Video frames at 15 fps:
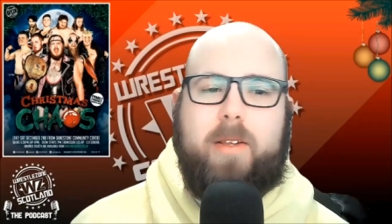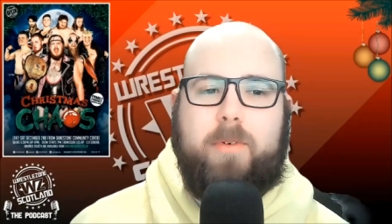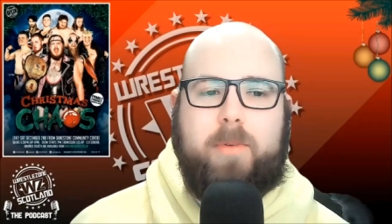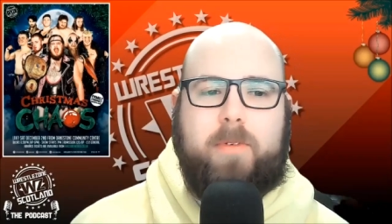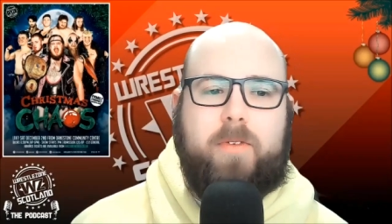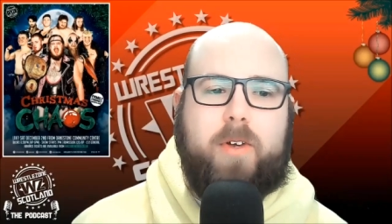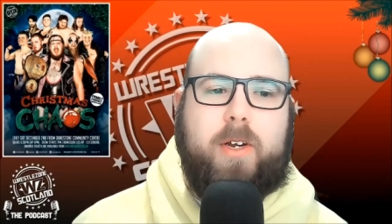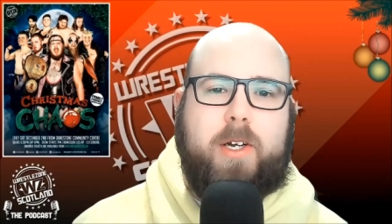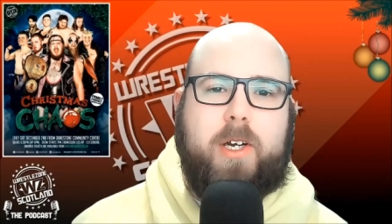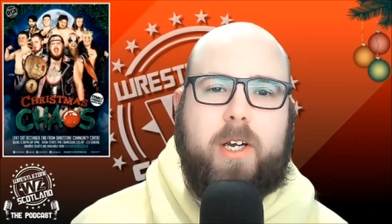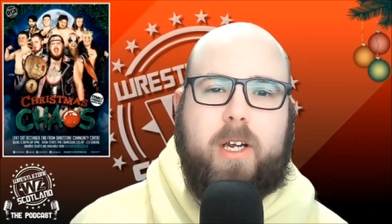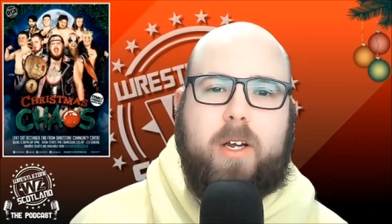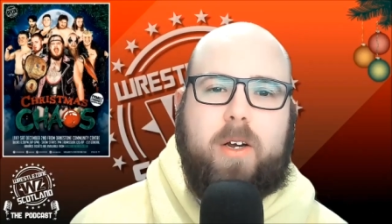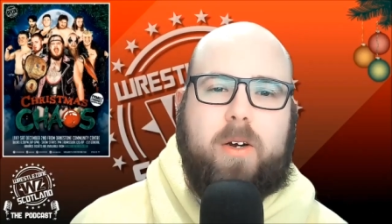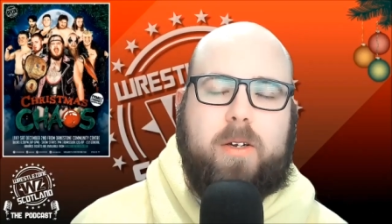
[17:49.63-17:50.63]
There'll be footage
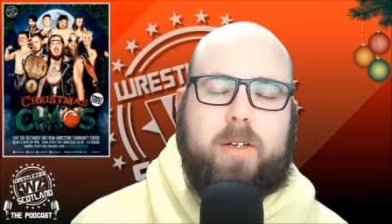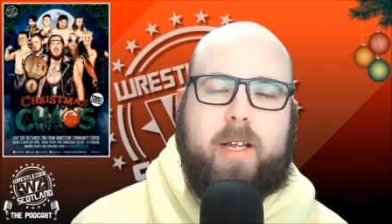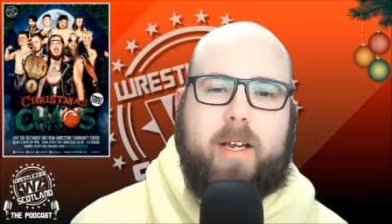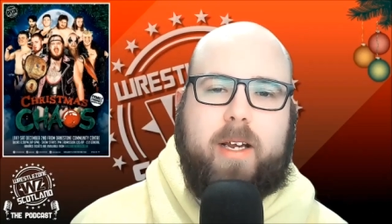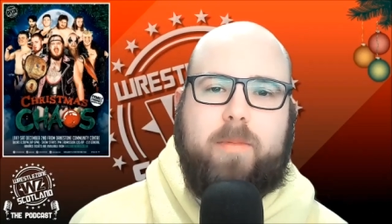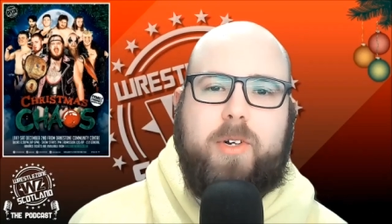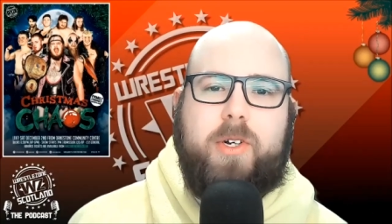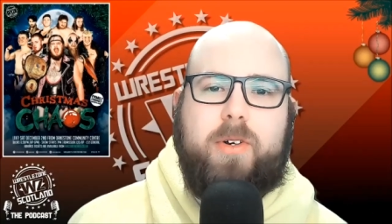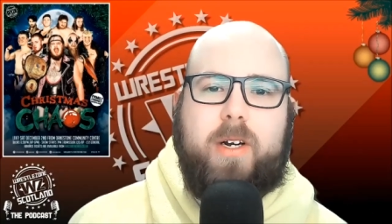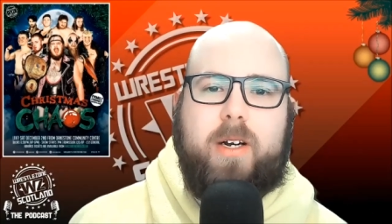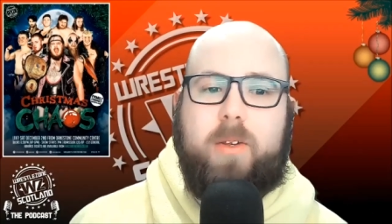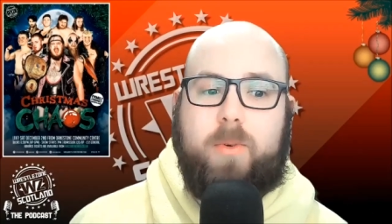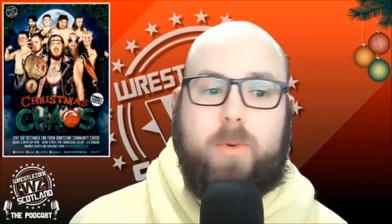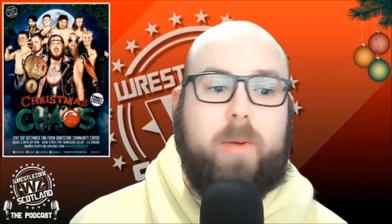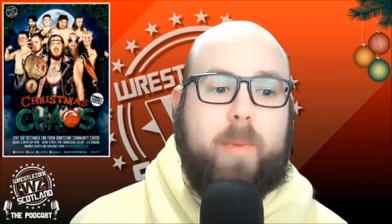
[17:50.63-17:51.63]
online, I'm sure.
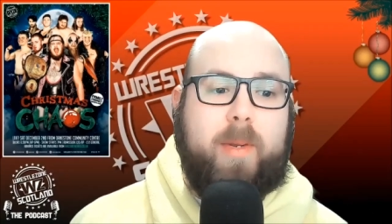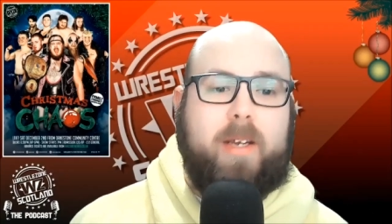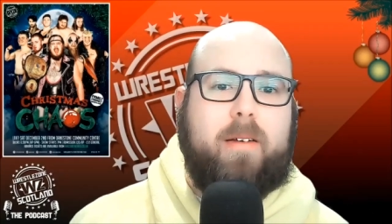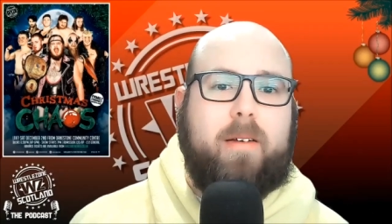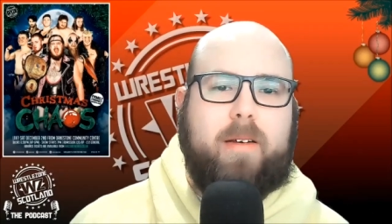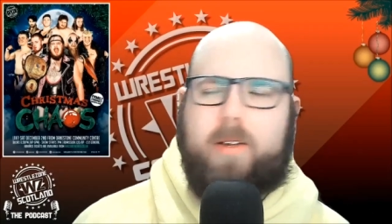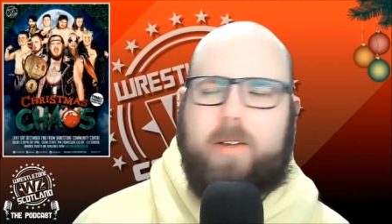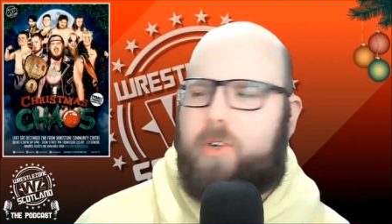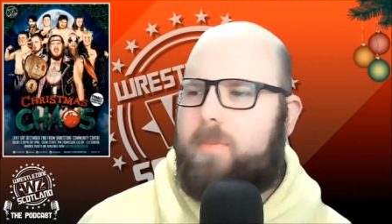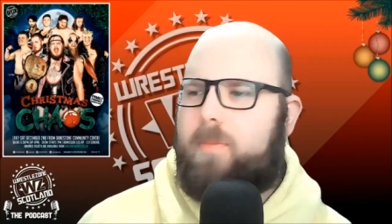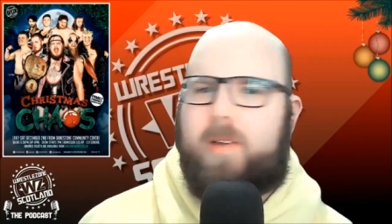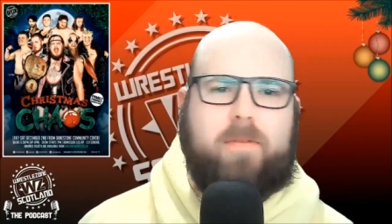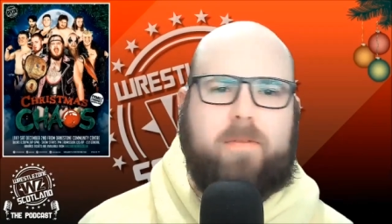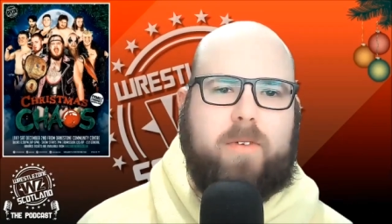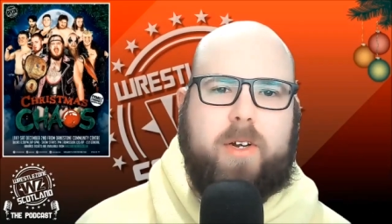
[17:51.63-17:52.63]
There will be, and uh, should
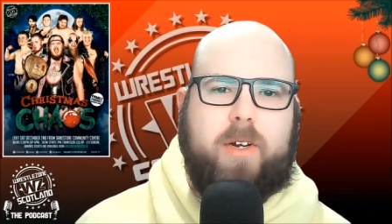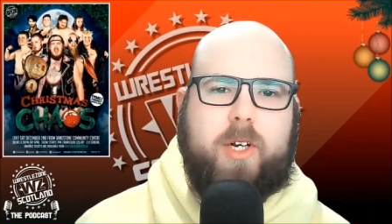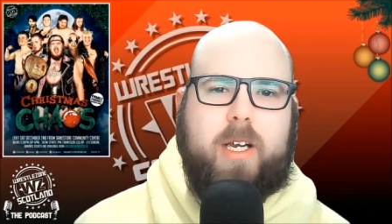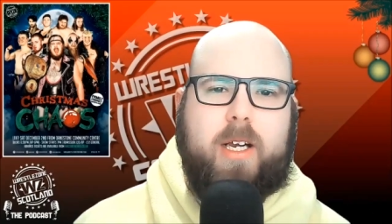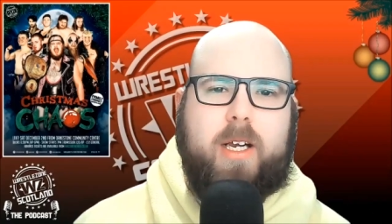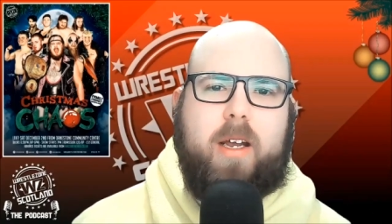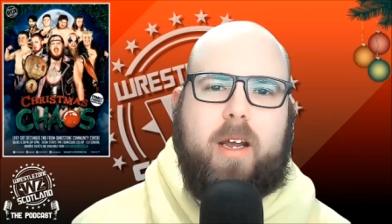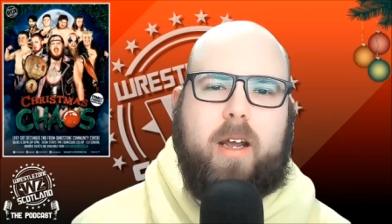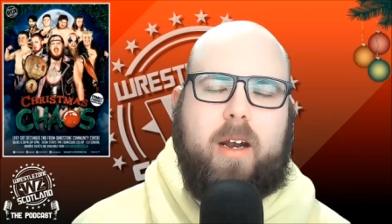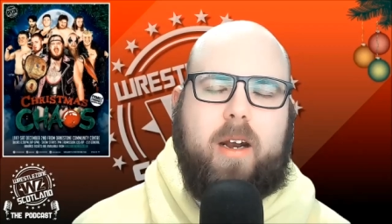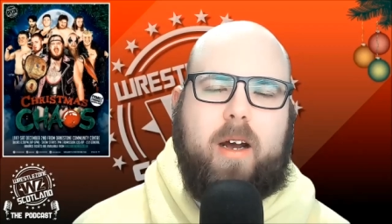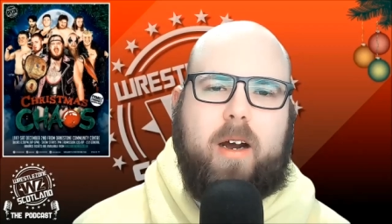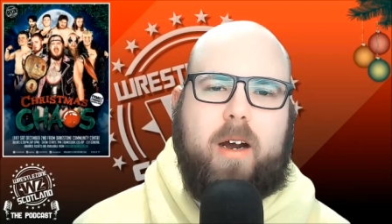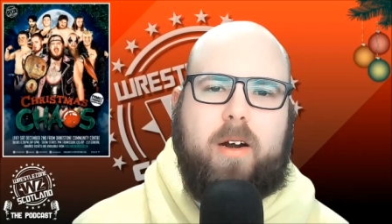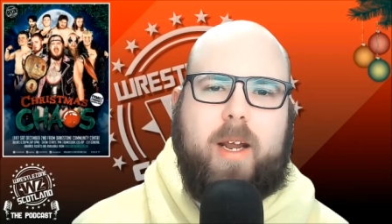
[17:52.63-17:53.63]
be in footage in
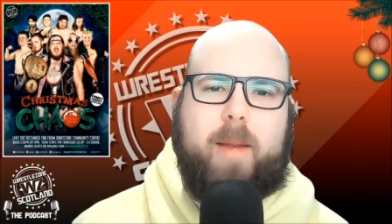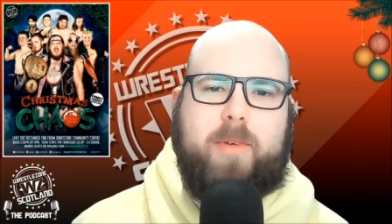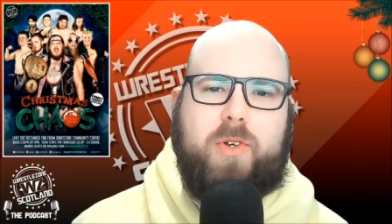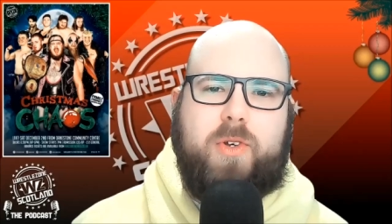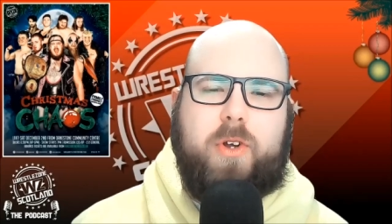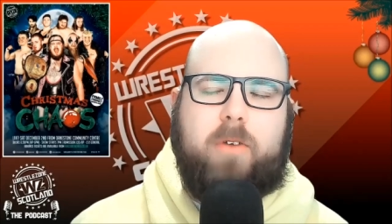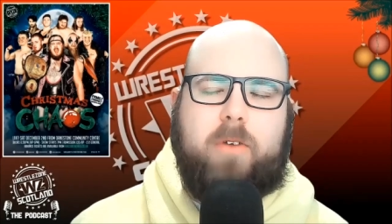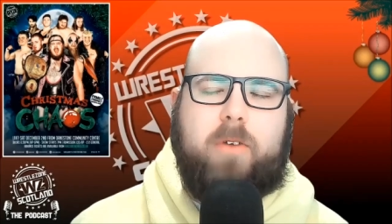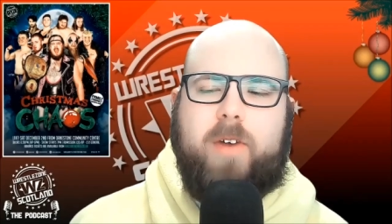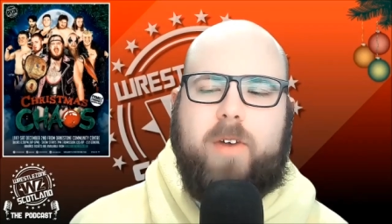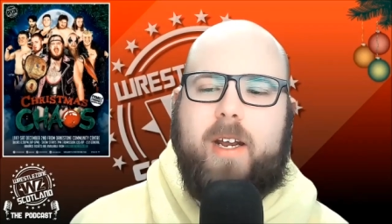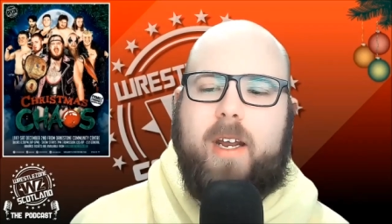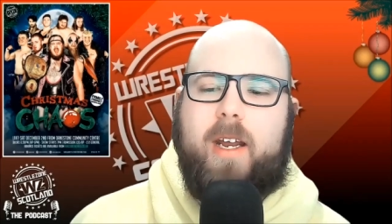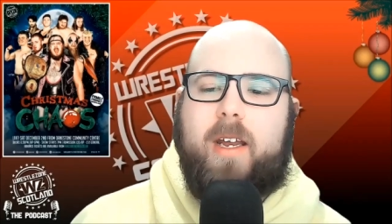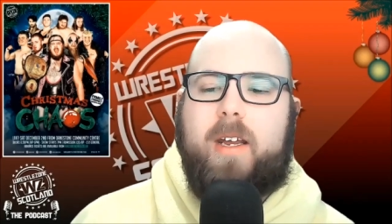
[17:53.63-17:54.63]
our episode on
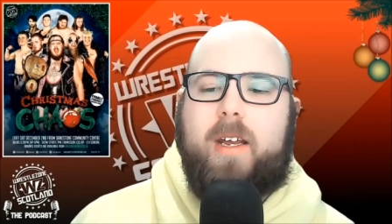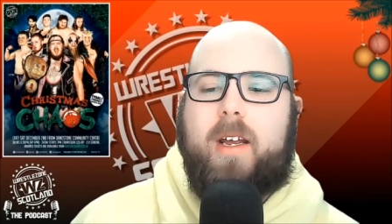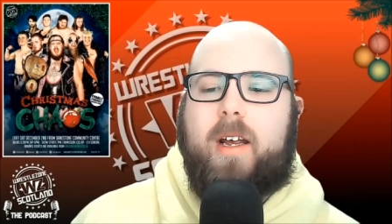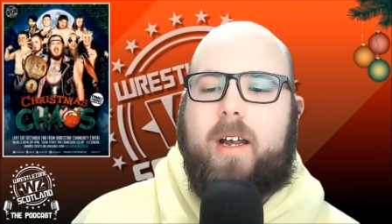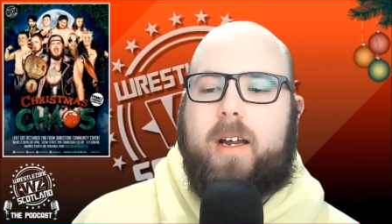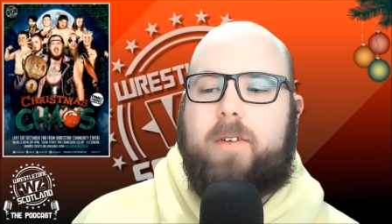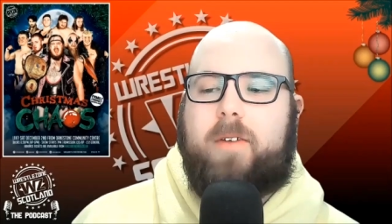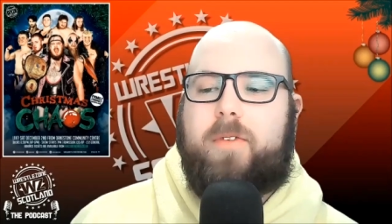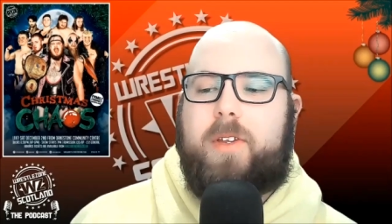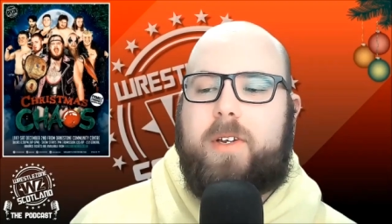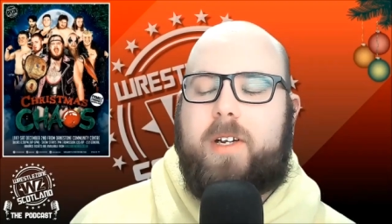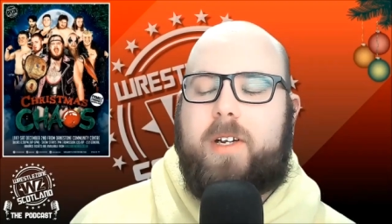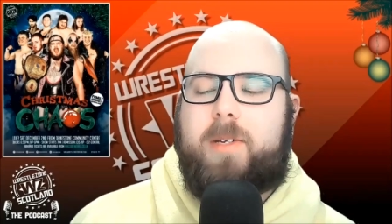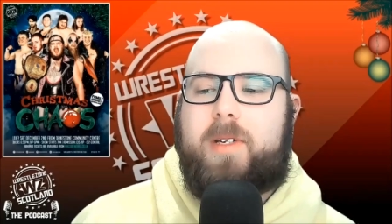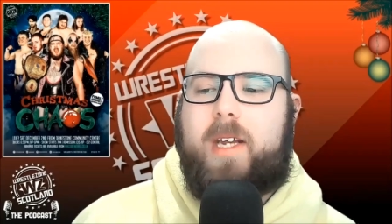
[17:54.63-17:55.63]
Friday uh, for the
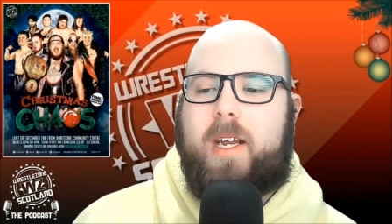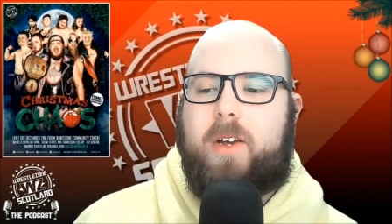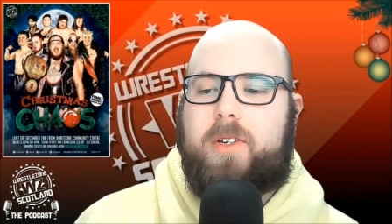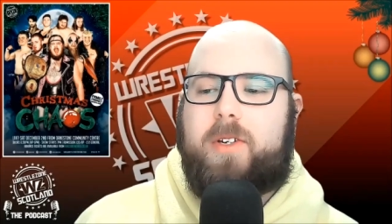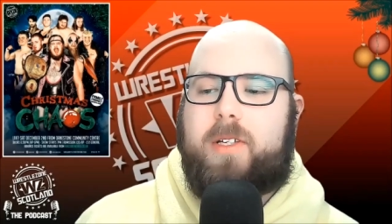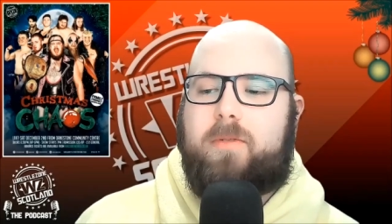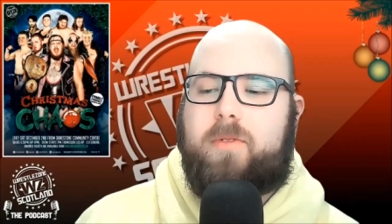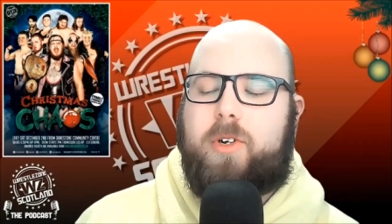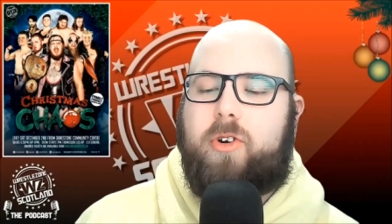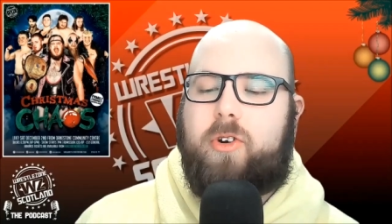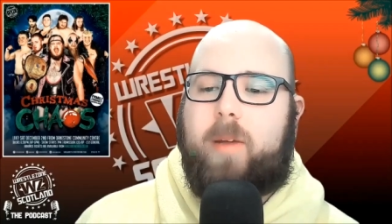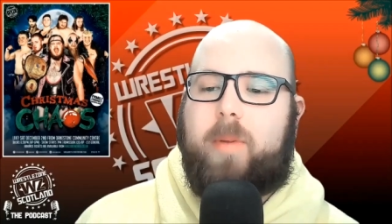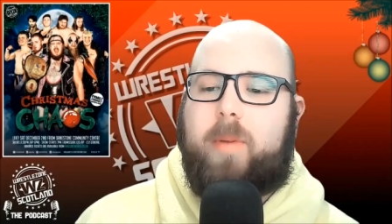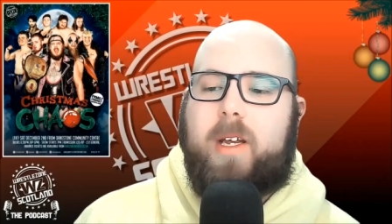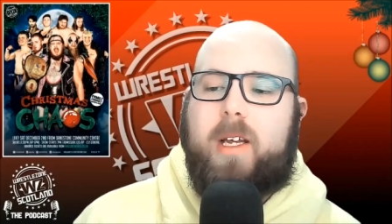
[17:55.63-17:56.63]
Christmas Chaos road
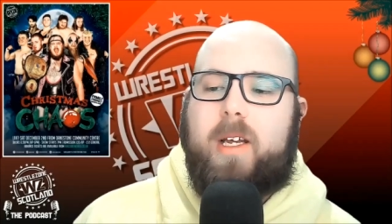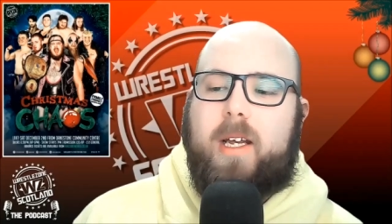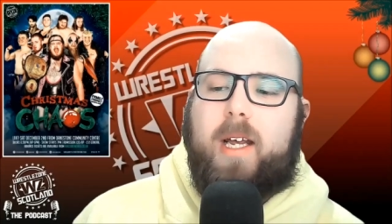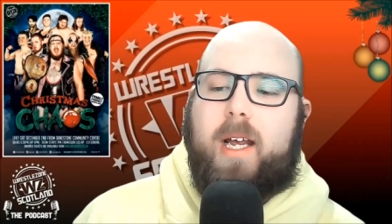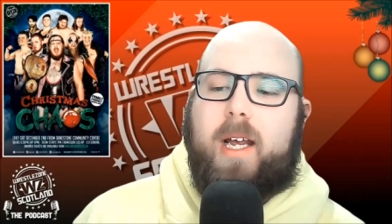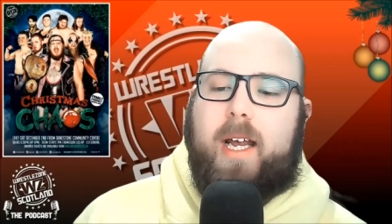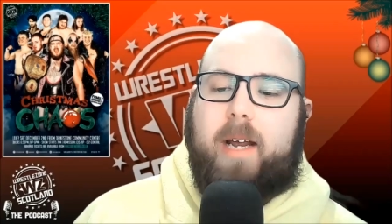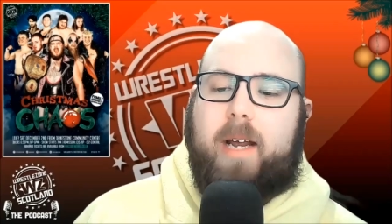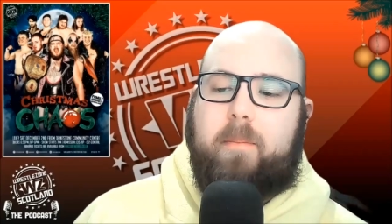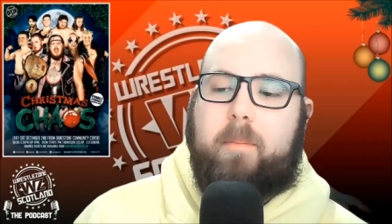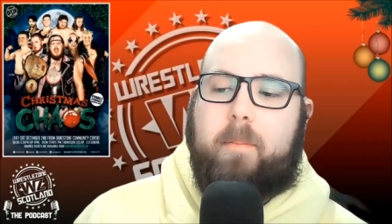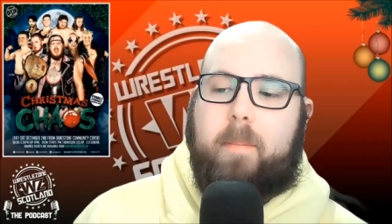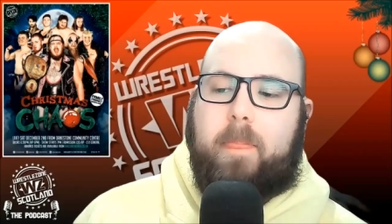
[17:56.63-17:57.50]
trip. Uh,